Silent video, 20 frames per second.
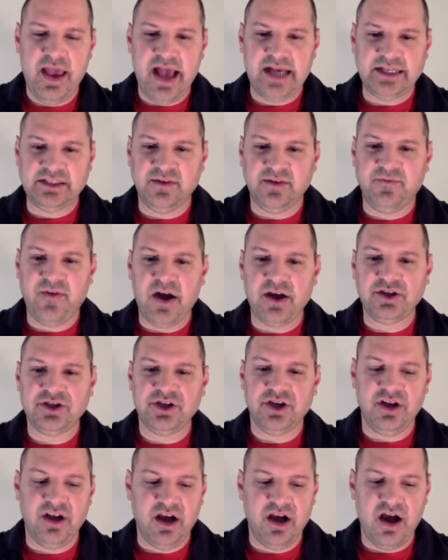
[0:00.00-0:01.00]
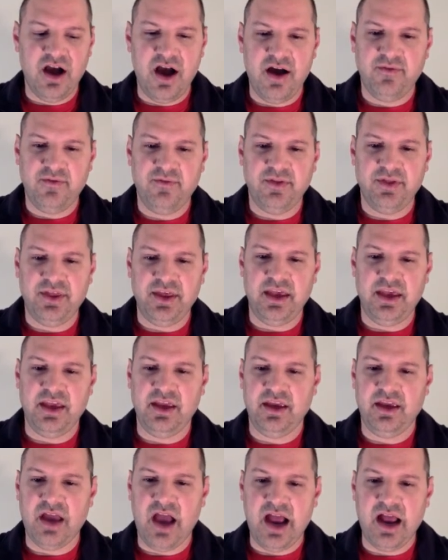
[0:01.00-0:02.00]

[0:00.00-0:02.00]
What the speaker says: as a function of the,